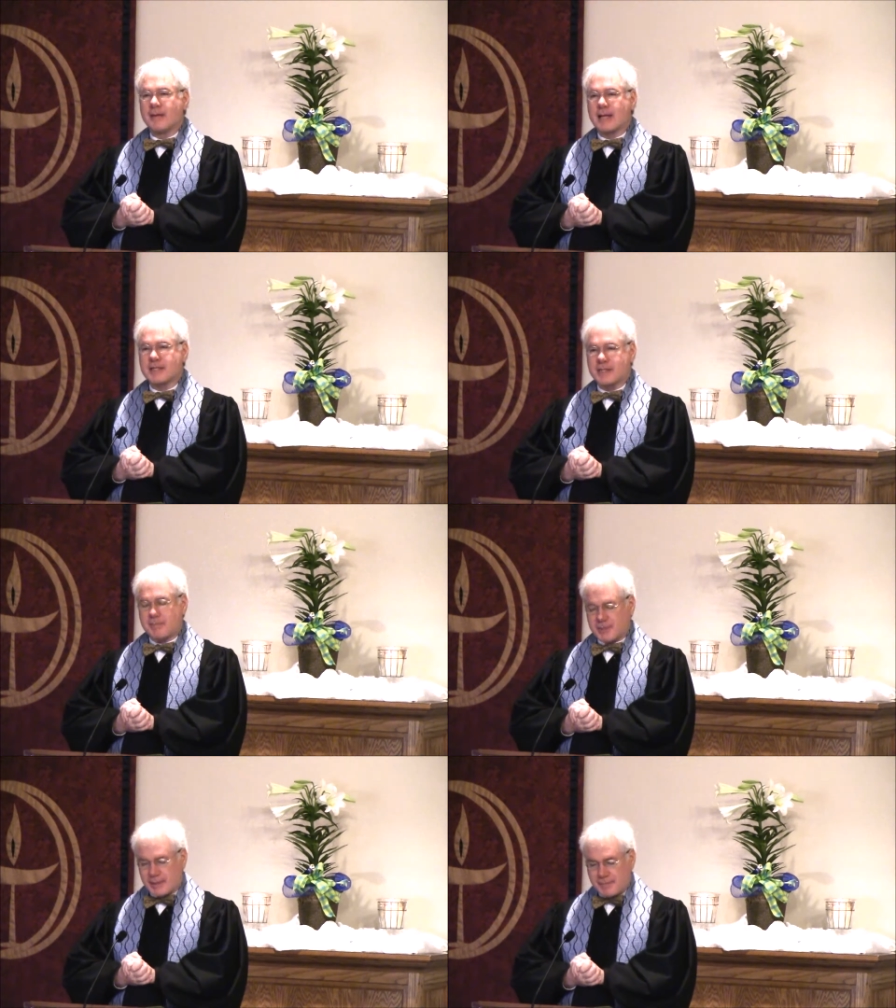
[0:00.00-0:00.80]

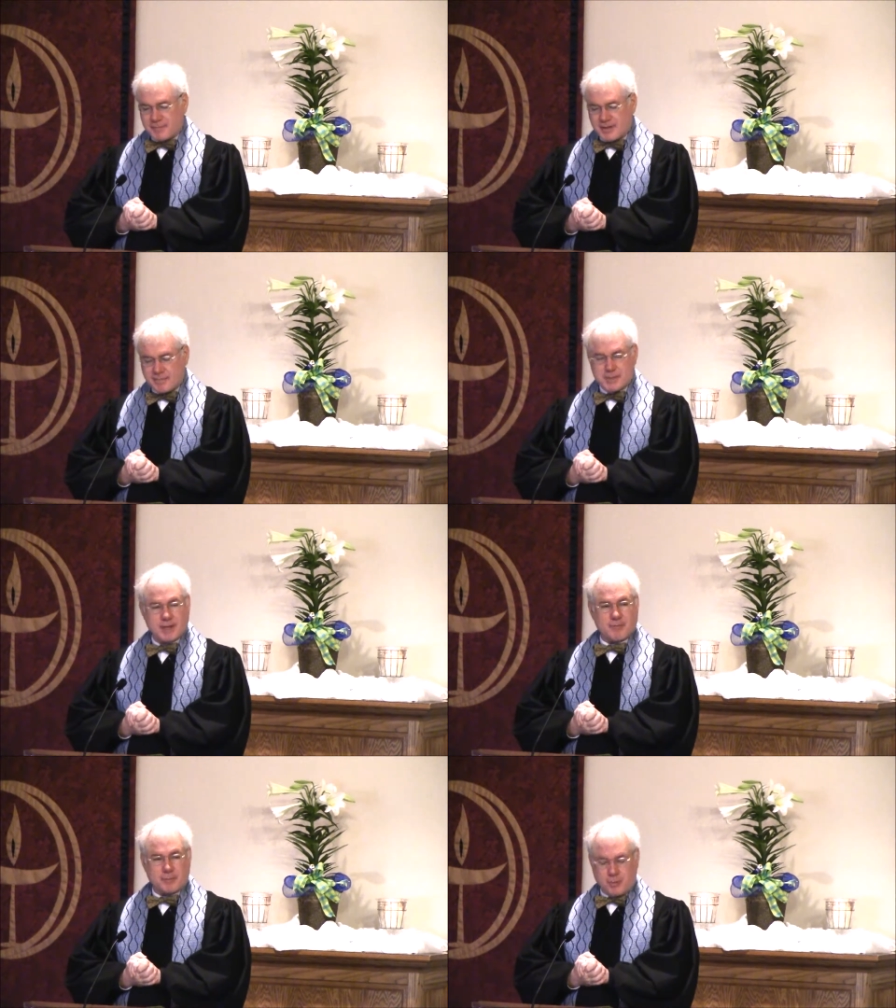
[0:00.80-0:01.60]
except to lift up
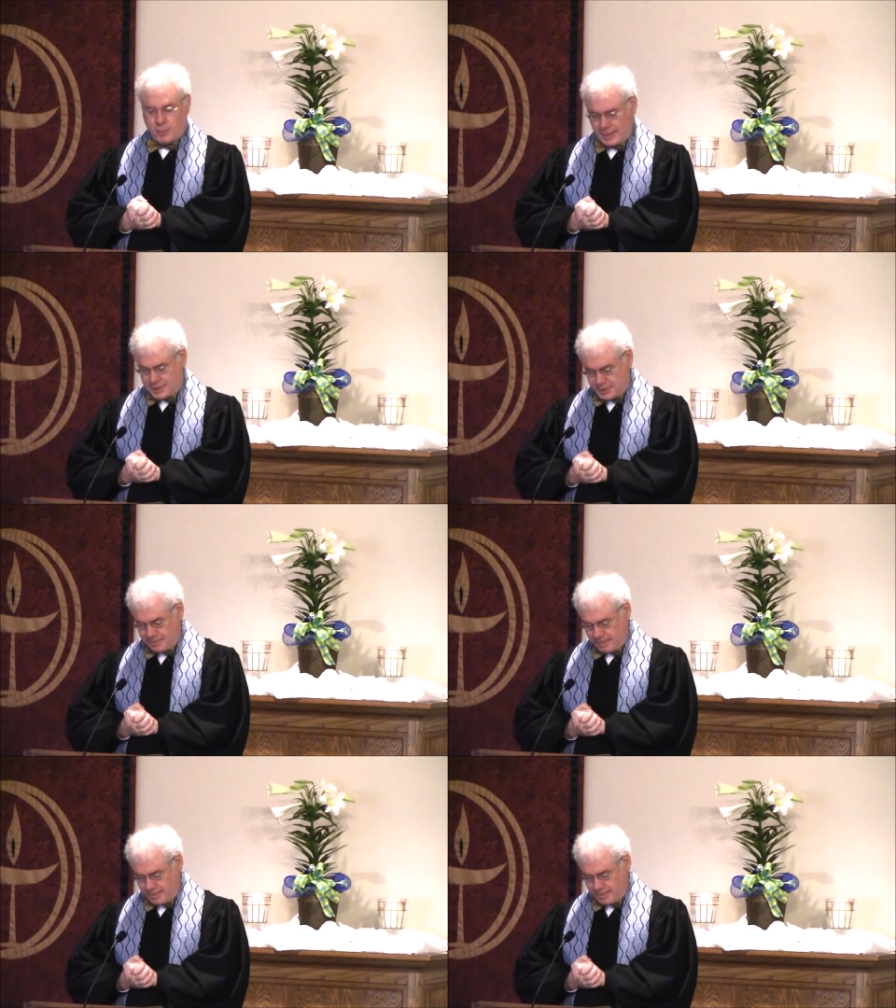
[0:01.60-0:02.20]
several points.